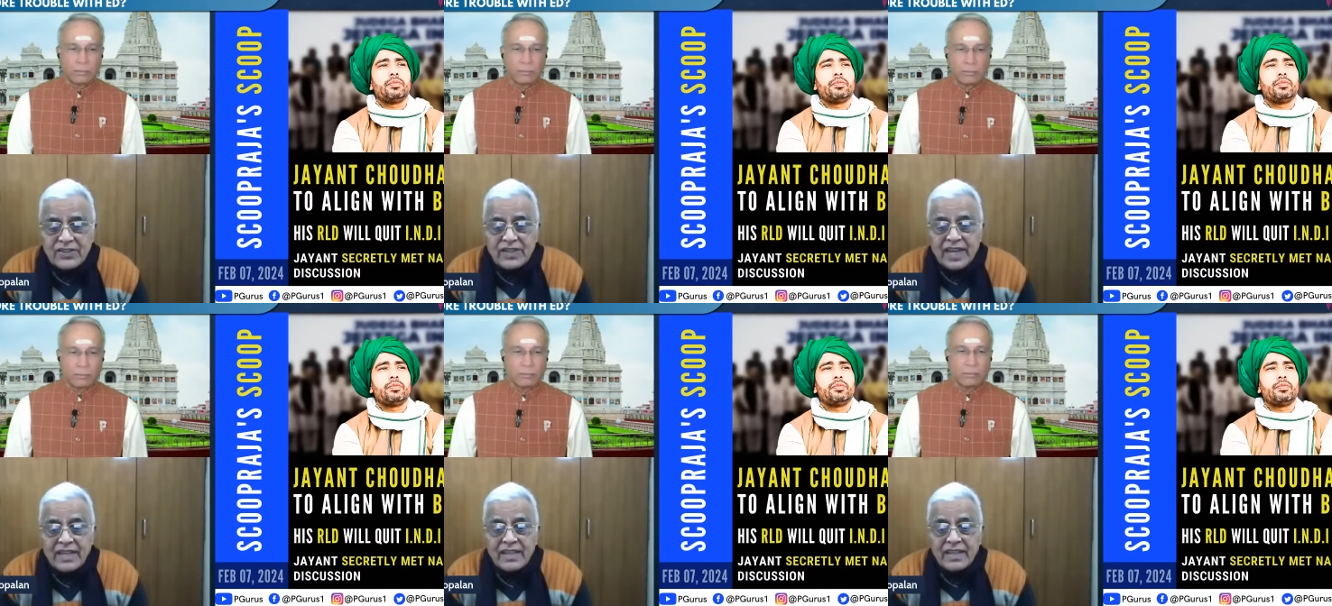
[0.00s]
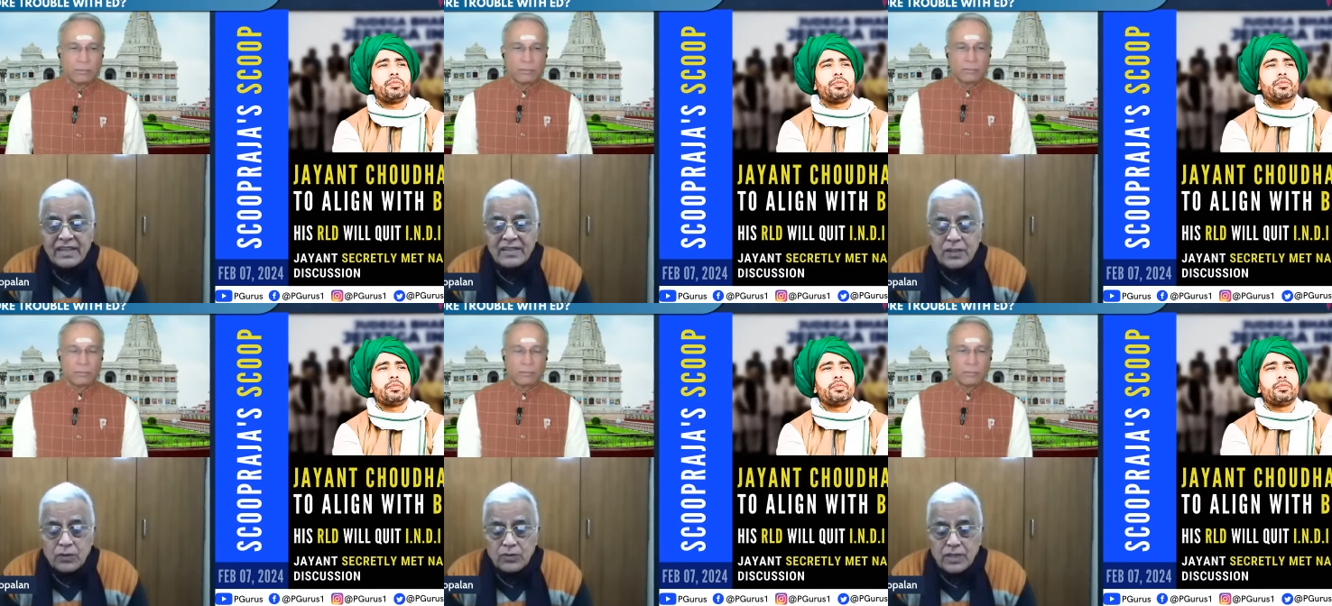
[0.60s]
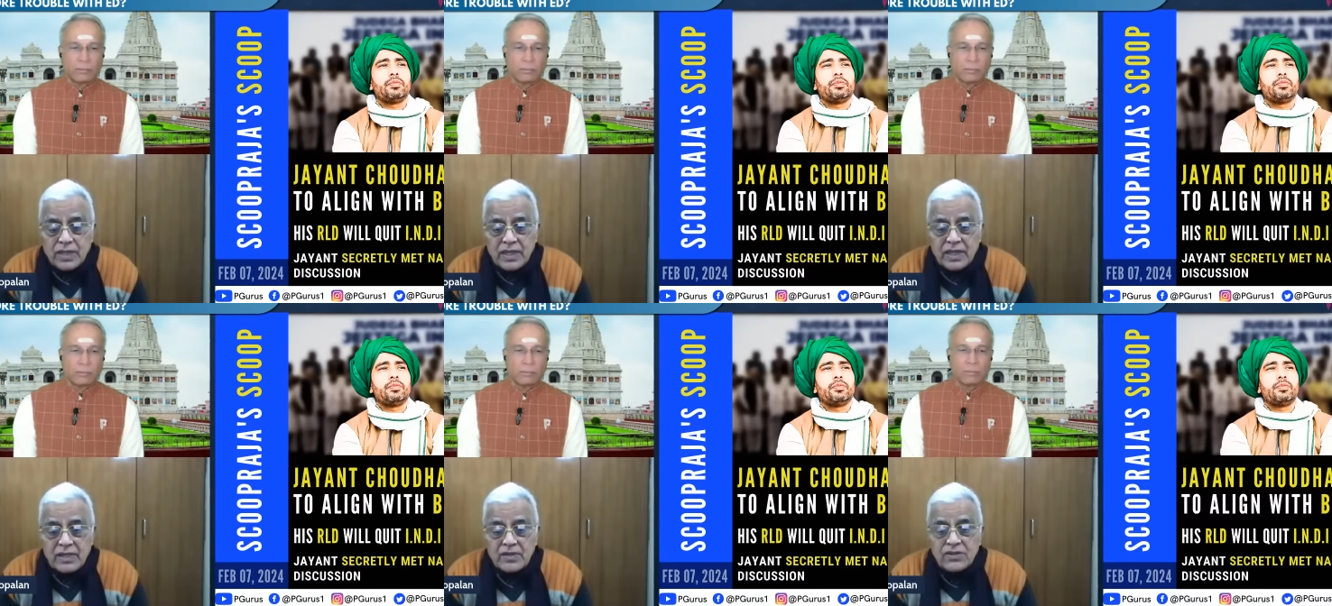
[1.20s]
Speaker 1: Jain
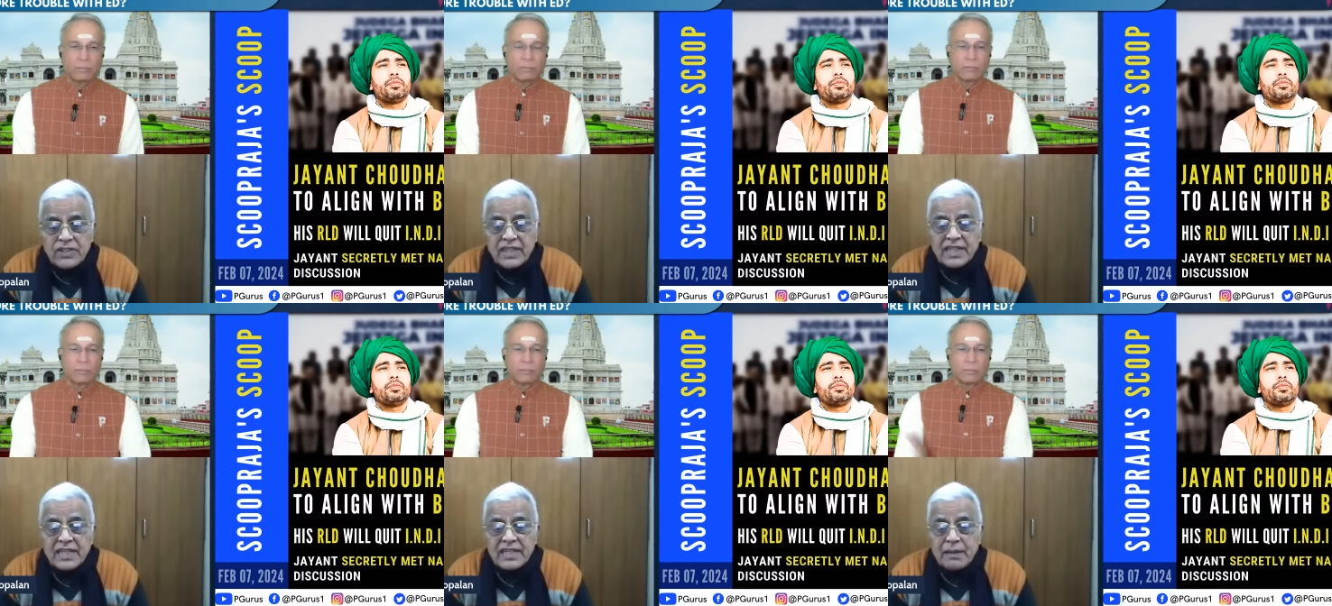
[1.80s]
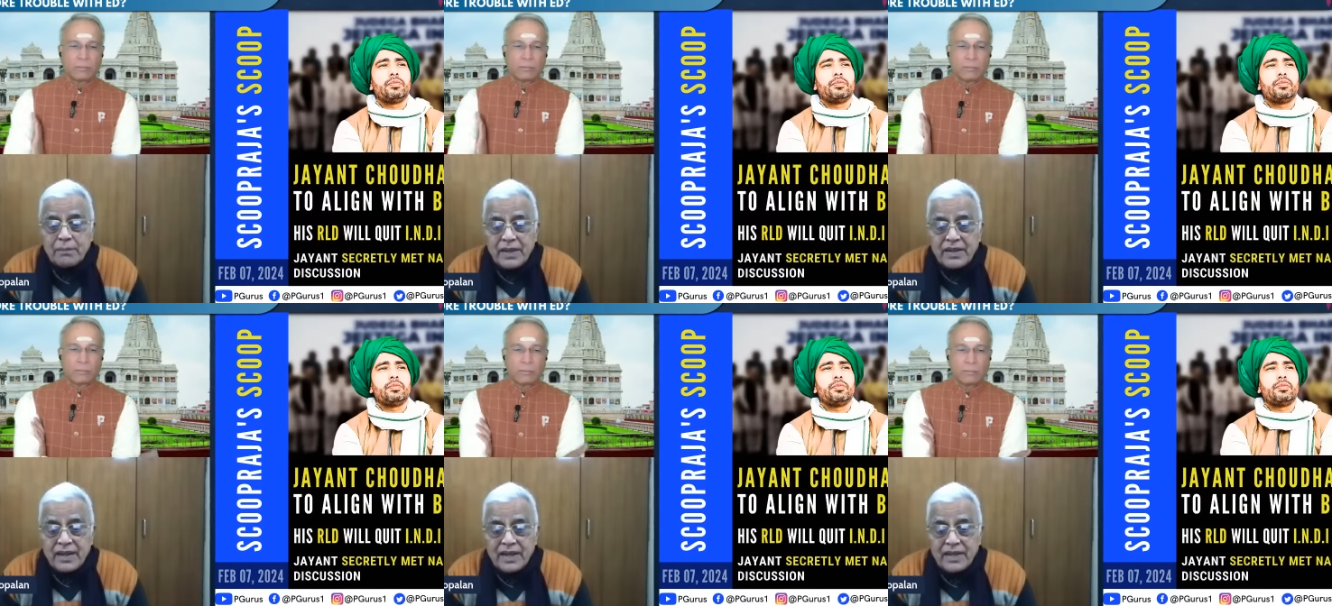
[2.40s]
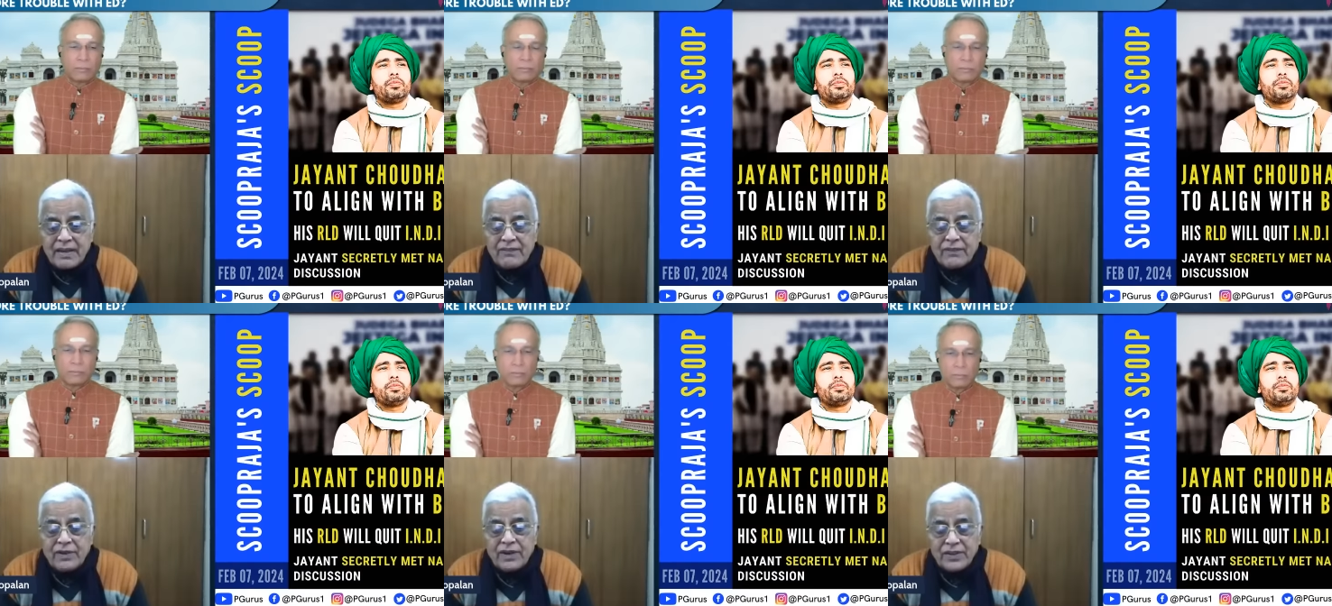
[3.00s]
Chaudhary secretly met Nadda
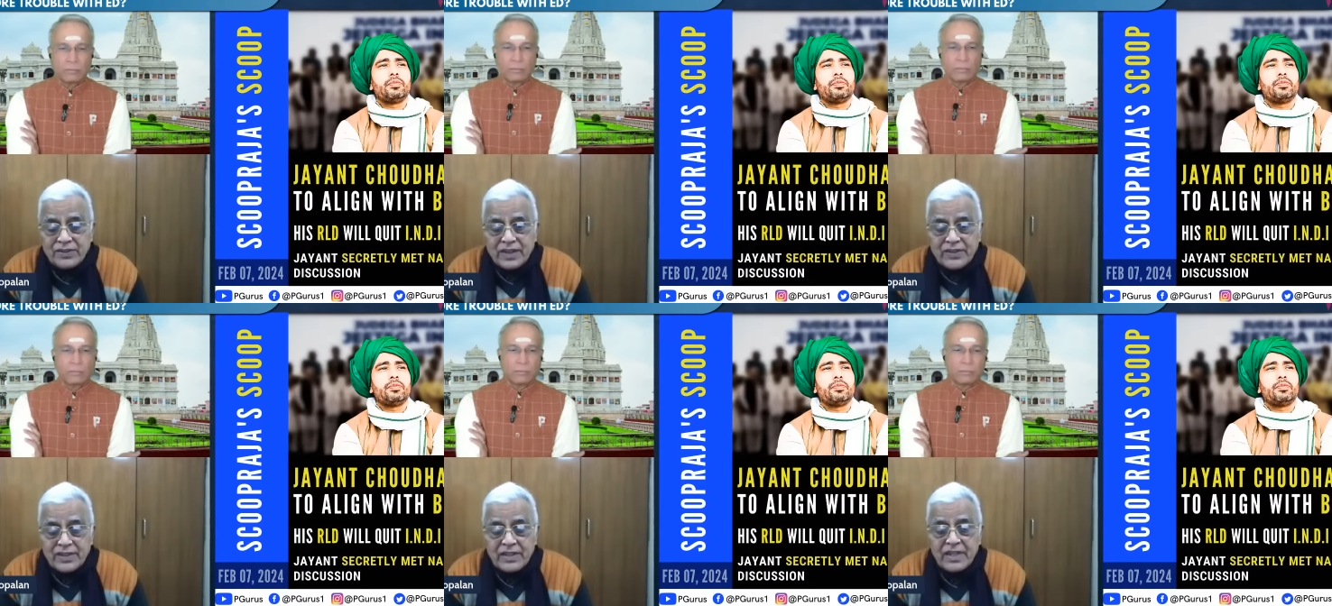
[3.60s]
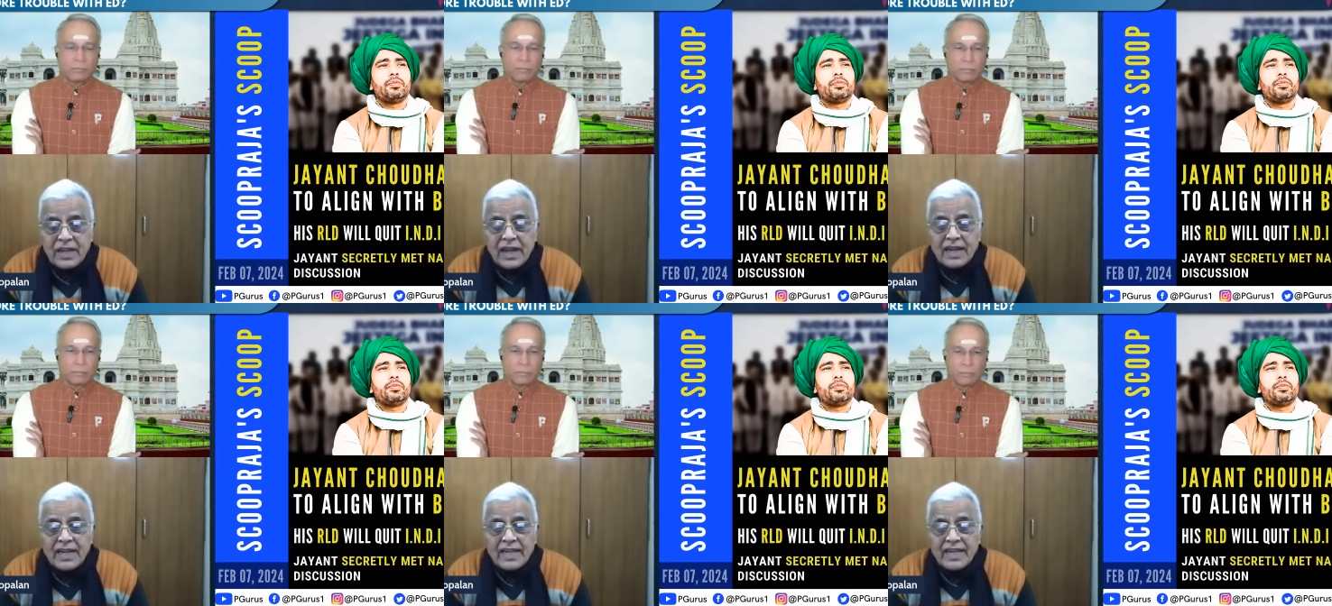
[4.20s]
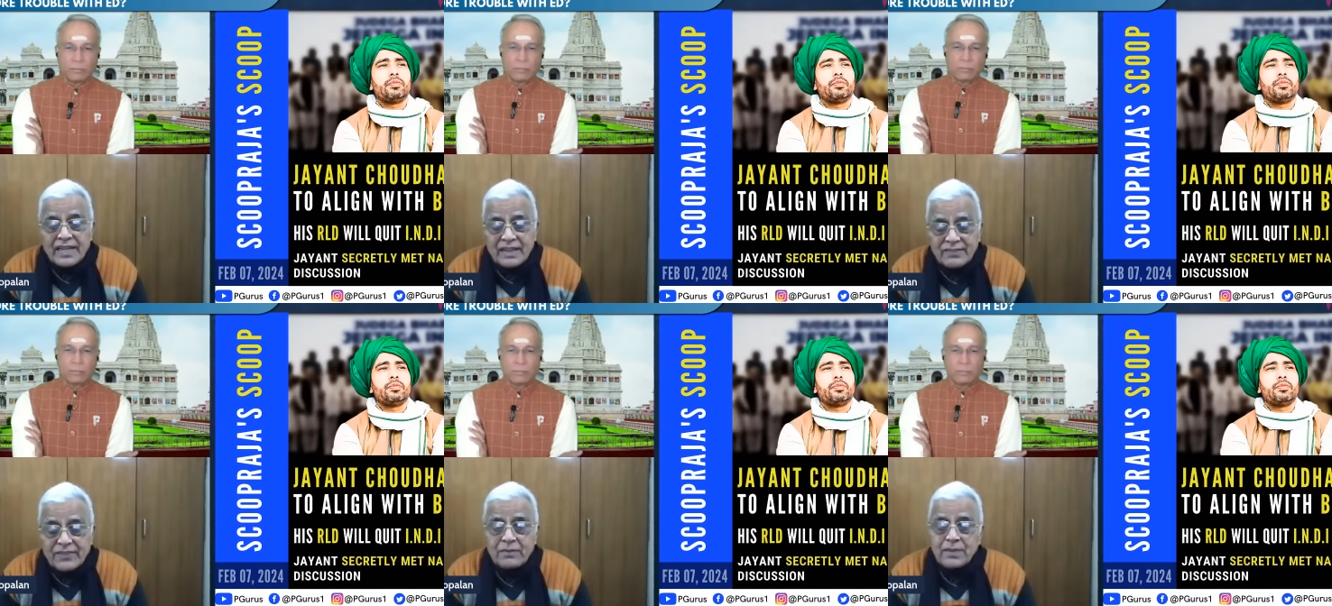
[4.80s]
for a discussion, and I can
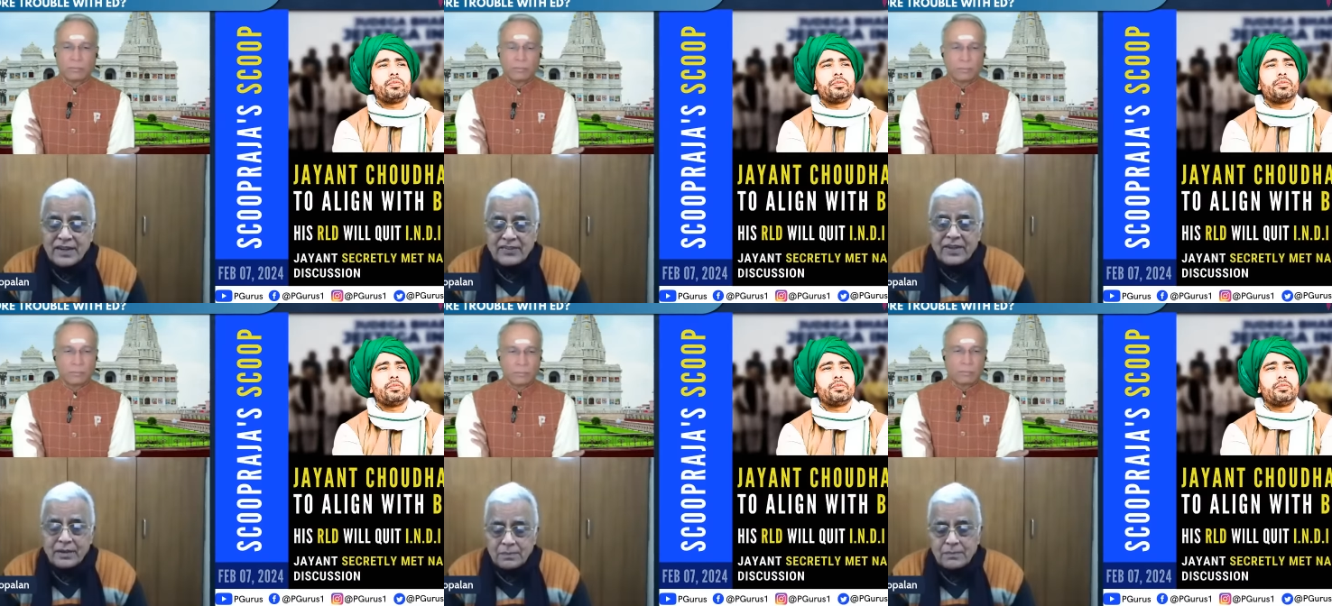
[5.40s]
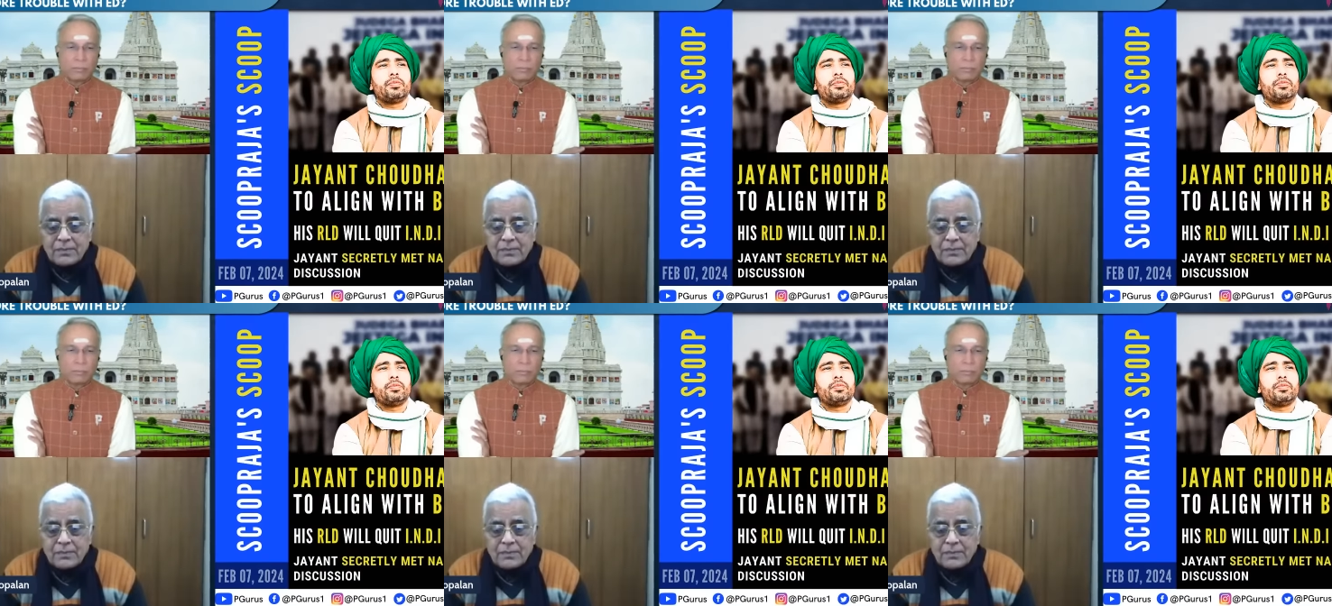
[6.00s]
confirm that, sir.